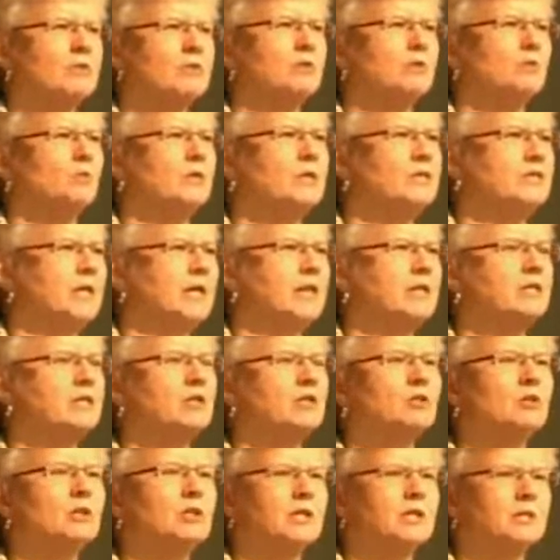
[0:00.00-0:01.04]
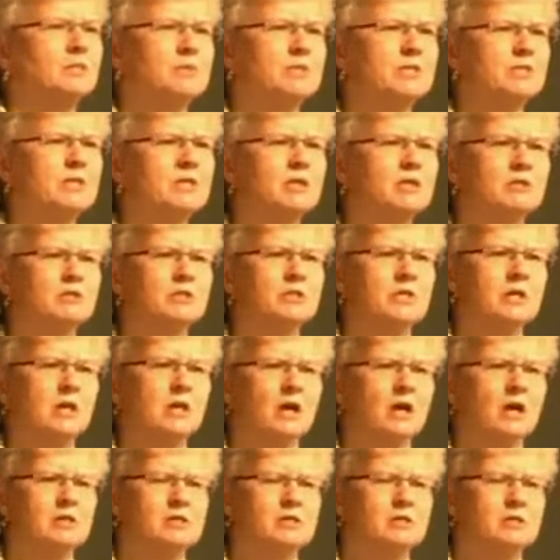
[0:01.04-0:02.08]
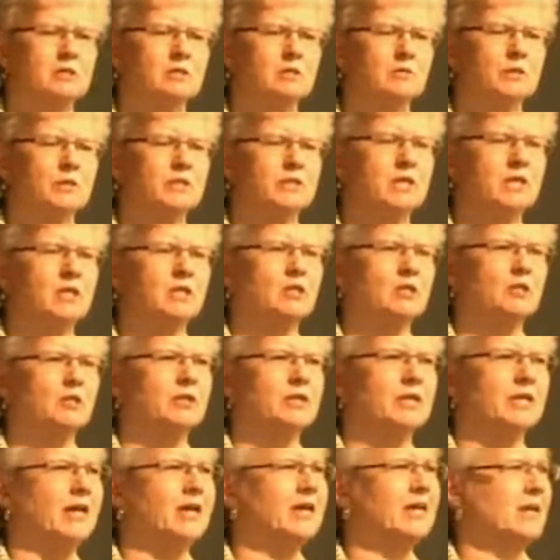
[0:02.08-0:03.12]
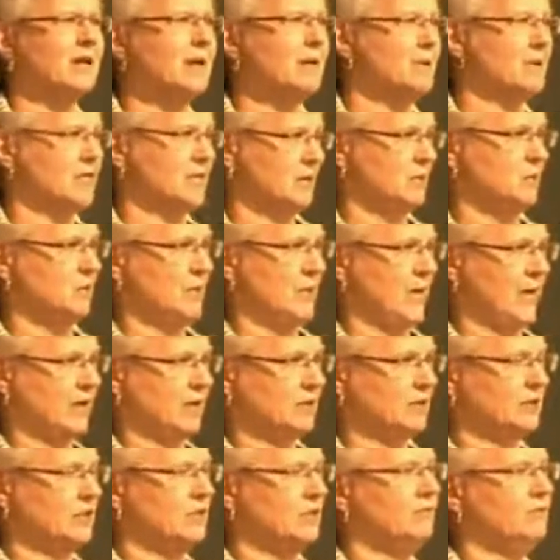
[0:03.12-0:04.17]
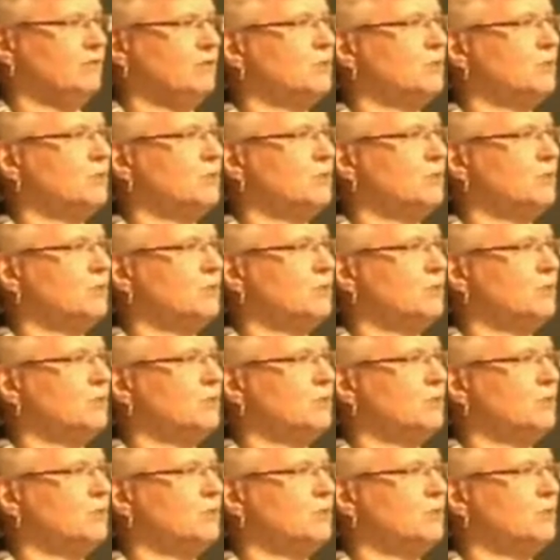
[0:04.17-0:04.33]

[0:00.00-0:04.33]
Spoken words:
we tend to look at, particularly in the arts, we tend to look at economic impact. If you